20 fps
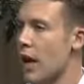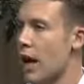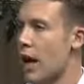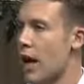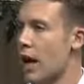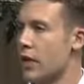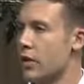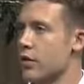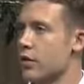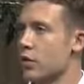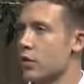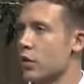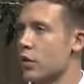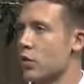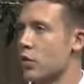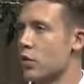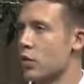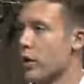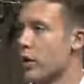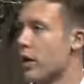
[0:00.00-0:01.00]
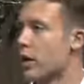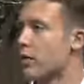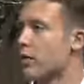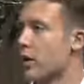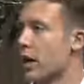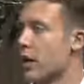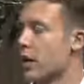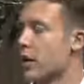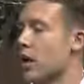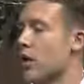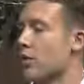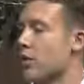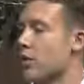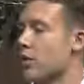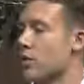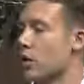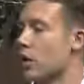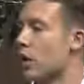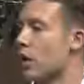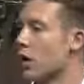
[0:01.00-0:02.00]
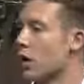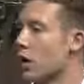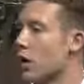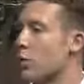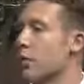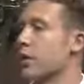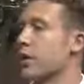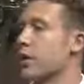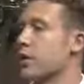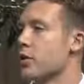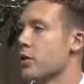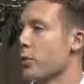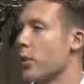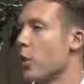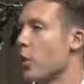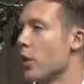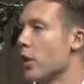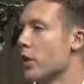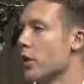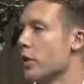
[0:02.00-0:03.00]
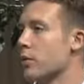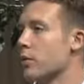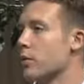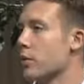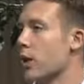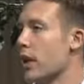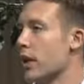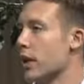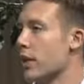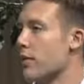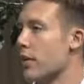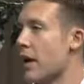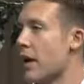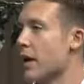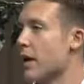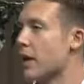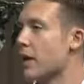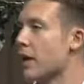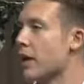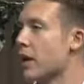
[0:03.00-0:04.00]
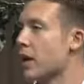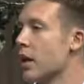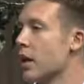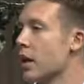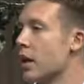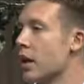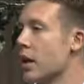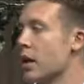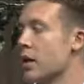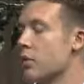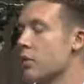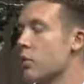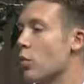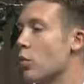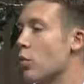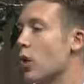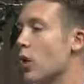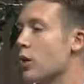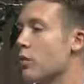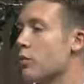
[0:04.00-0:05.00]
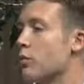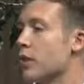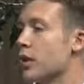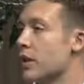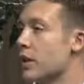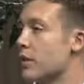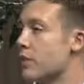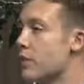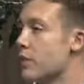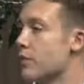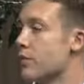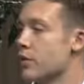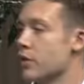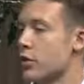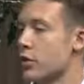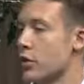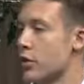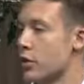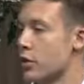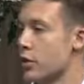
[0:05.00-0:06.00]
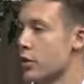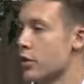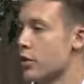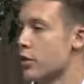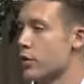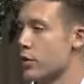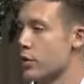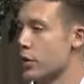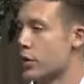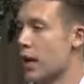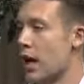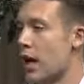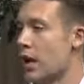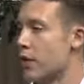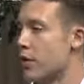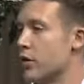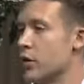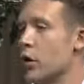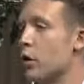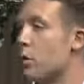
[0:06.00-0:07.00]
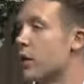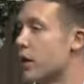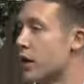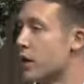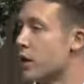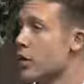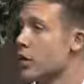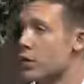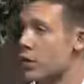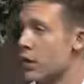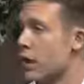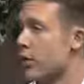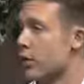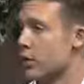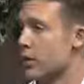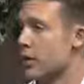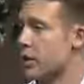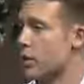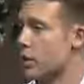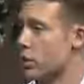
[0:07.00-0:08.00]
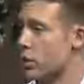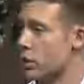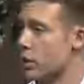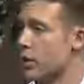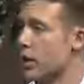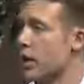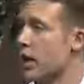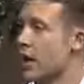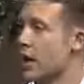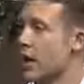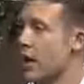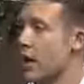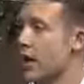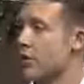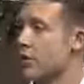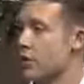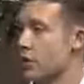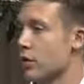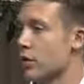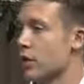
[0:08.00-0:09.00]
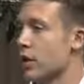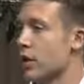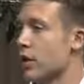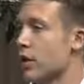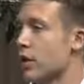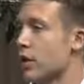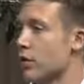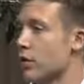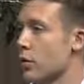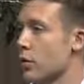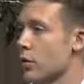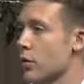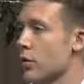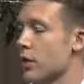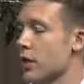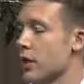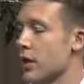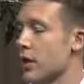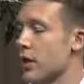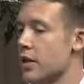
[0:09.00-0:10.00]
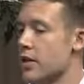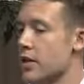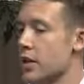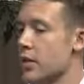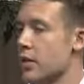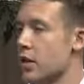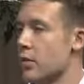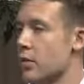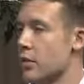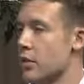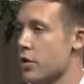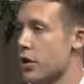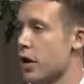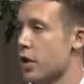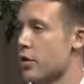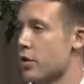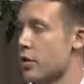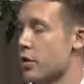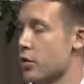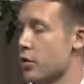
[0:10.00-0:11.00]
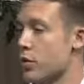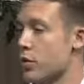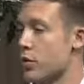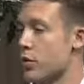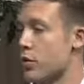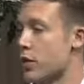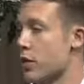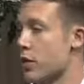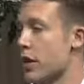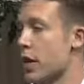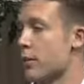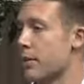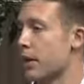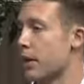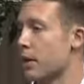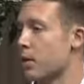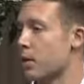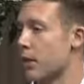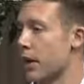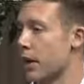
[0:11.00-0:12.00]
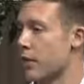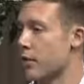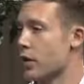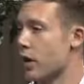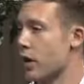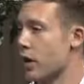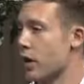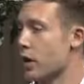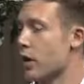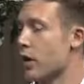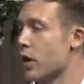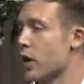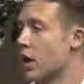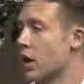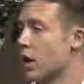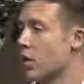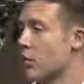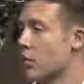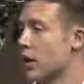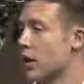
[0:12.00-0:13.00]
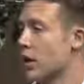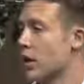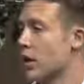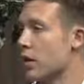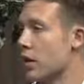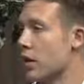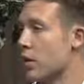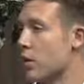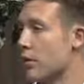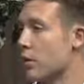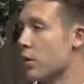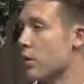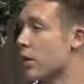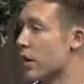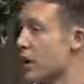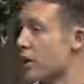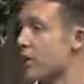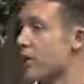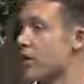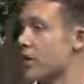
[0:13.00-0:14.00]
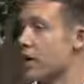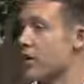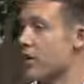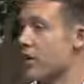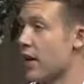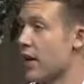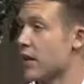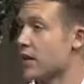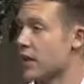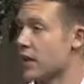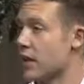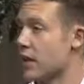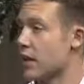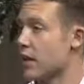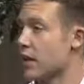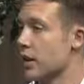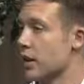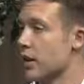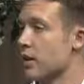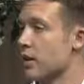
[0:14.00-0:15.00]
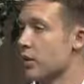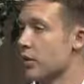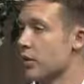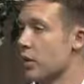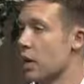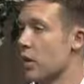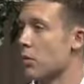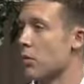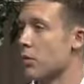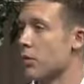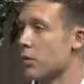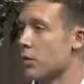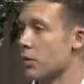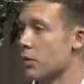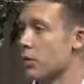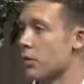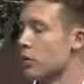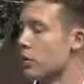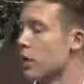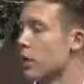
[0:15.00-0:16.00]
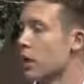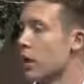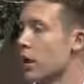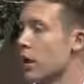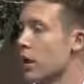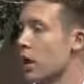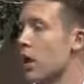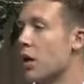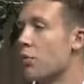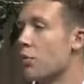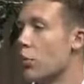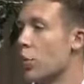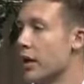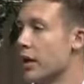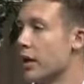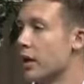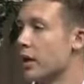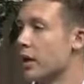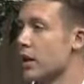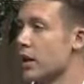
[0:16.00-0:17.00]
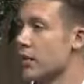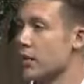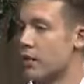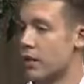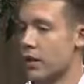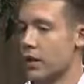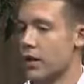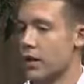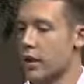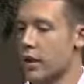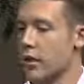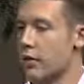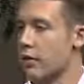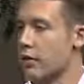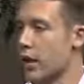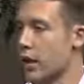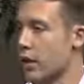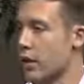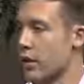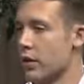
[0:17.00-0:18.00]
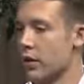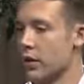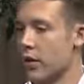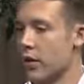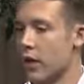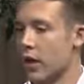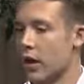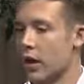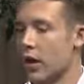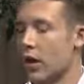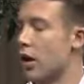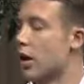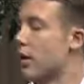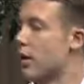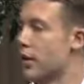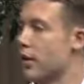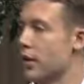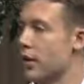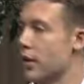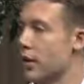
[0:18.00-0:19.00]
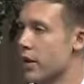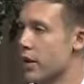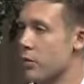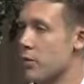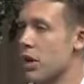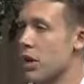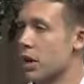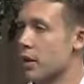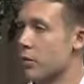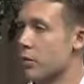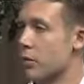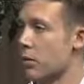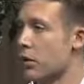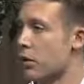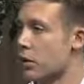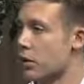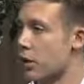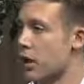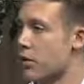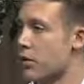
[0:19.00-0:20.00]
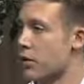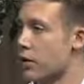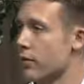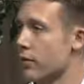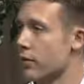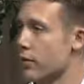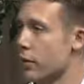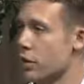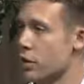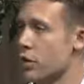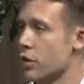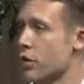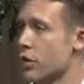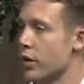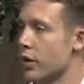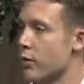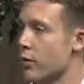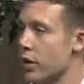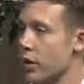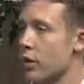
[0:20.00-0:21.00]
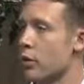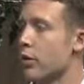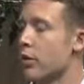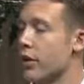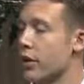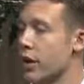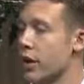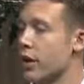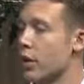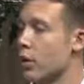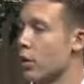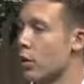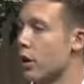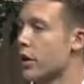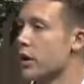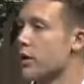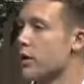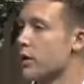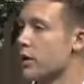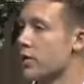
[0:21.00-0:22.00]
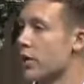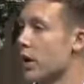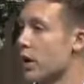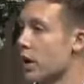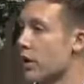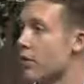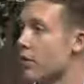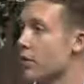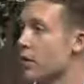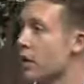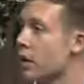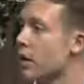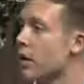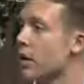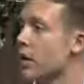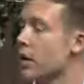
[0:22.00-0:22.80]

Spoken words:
And so we at Coffee Strong openly support Bradley Manning. One, because nobody should ever be tortured, and certainly a soldier in the United States Army should not be tortured and should not be held without trial. But also, if in fact he did leak those cables to WikiLeaks, then he's done the American people a great service by showing them the inner workings of our government,